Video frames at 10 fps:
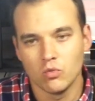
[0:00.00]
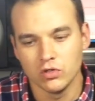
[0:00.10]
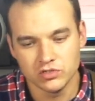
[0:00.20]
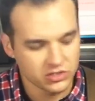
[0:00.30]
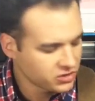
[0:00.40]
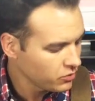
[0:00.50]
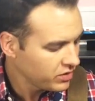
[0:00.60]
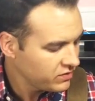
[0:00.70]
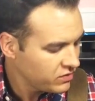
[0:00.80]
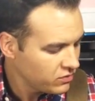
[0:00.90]
We're just
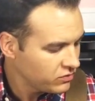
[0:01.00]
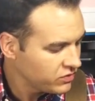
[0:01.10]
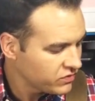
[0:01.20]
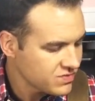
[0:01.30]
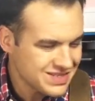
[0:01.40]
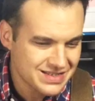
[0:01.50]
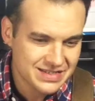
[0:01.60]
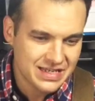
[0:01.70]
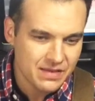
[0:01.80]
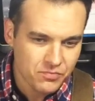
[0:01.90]
going to just
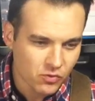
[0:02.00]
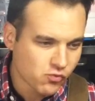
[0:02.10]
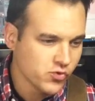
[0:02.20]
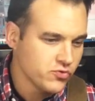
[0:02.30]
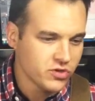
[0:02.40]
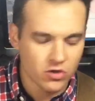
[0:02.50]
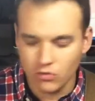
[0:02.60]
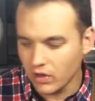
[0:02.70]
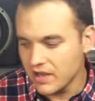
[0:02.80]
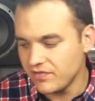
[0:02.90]
keep the root
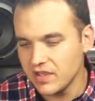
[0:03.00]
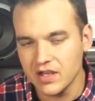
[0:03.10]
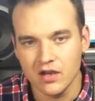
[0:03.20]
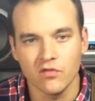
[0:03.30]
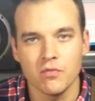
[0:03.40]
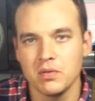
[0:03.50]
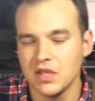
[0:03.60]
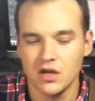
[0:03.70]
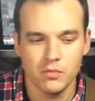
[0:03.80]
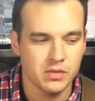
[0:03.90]
note right there. The
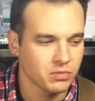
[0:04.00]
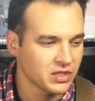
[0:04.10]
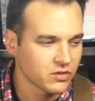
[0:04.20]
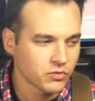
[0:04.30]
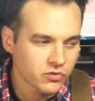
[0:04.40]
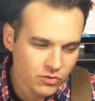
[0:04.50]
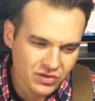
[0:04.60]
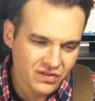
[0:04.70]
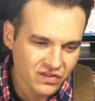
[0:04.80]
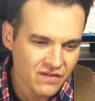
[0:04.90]
piano will be playing the root note
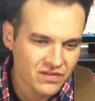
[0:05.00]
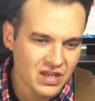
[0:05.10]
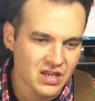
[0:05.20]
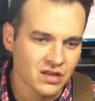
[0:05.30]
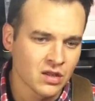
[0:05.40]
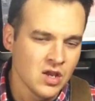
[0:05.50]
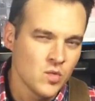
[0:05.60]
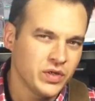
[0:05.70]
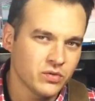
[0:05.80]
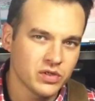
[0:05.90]
with this left hand.
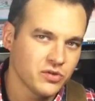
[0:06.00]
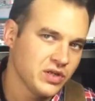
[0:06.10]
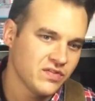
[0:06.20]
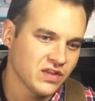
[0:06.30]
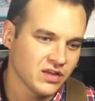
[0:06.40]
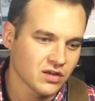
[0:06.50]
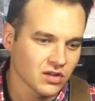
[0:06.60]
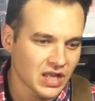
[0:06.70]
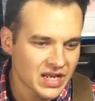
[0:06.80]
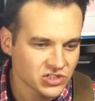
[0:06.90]
We don't want to do anything
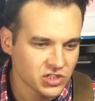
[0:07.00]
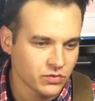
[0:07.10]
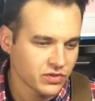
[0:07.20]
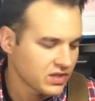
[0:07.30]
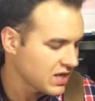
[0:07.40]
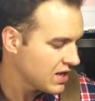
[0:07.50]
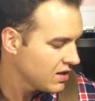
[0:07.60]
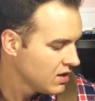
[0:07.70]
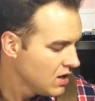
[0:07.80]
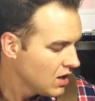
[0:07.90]
clashing with
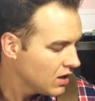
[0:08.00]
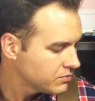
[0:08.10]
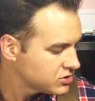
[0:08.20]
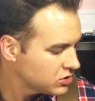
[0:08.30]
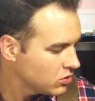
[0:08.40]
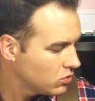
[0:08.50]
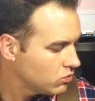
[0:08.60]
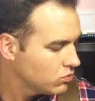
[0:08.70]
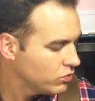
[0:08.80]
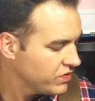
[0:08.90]
that.
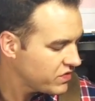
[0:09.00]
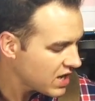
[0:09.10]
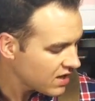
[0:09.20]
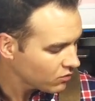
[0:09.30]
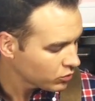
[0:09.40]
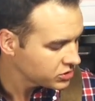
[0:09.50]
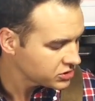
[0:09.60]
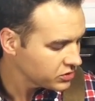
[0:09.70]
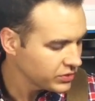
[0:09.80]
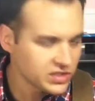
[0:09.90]
So with that, we're
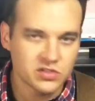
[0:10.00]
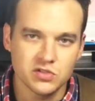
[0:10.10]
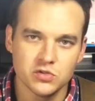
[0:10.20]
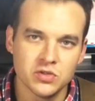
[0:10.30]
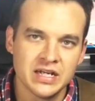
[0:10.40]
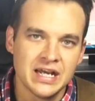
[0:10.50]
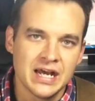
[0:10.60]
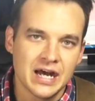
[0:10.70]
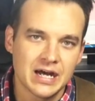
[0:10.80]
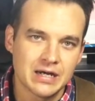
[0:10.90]
just going to
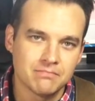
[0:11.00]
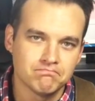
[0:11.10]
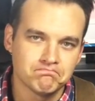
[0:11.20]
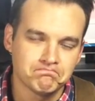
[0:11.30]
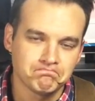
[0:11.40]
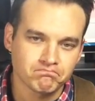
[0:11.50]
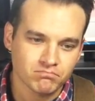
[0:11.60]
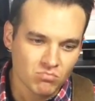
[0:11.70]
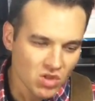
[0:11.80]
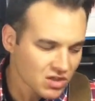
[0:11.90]

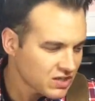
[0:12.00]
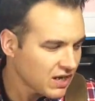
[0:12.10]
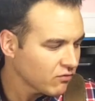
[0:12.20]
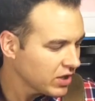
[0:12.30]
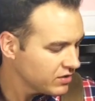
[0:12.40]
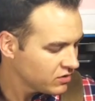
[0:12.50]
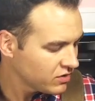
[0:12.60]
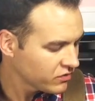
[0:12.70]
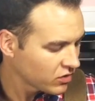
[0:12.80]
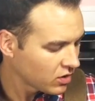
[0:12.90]
dive right into
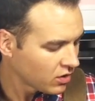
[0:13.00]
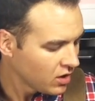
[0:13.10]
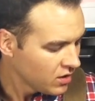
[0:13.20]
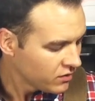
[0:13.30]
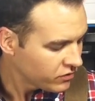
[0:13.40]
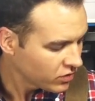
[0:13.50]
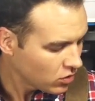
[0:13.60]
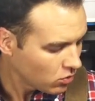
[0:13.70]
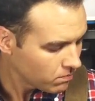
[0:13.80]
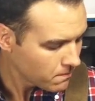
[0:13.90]
the song.
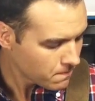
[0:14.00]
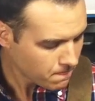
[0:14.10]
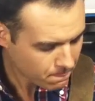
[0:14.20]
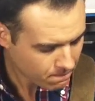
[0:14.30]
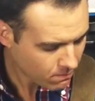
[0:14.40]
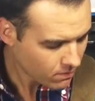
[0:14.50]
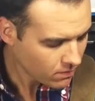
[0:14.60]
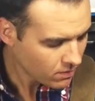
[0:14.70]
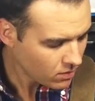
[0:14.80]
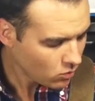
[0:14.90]
So
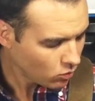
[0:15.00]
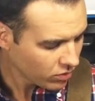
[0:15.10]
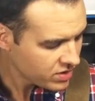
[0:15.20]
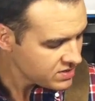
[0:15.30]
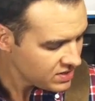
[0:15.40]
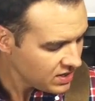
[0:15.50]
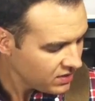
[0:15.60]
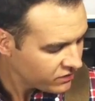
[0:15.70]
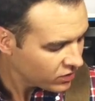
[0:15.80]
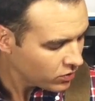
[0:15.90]
we're in
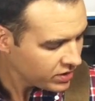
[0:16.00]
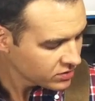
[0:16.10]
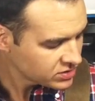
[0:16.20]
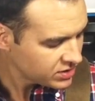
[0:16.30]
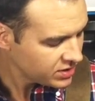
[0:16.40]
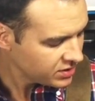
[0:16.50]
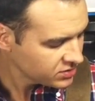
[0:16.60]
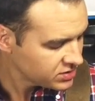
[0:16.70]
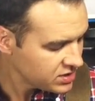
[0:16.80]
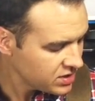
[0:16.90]
D. So here's
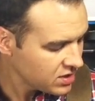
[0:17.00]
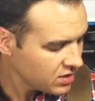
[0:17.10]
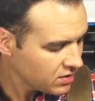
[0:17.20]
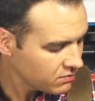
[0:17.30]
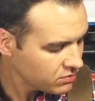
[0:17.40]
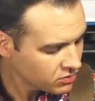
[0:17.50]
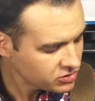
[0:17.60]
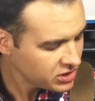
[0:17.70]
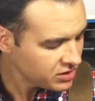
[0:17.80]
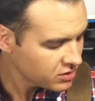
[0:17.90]
the
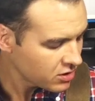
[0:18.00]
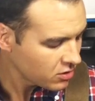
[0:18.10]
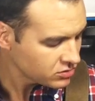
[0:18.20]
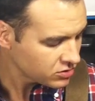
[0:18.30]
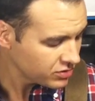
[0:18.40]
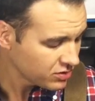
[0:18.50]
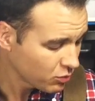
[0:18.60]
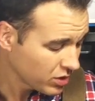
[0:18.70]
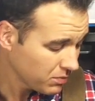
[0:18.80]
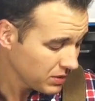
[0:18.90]
notes you need to know. So here
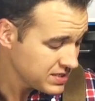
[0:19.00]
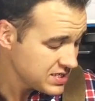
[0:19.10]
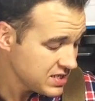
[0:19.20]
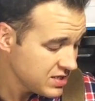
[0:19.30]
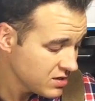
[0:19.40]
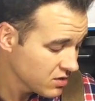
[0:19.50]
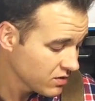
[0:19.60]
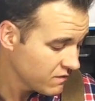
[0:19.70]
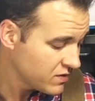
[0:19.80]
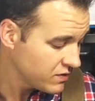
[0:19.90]
we're going to play D here on
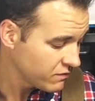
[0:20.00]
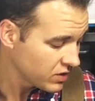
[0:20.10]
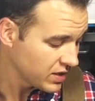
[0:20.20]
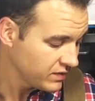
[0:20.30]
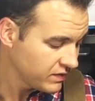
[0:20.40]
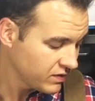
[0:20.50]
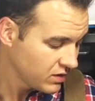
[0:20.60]
the 5th fret.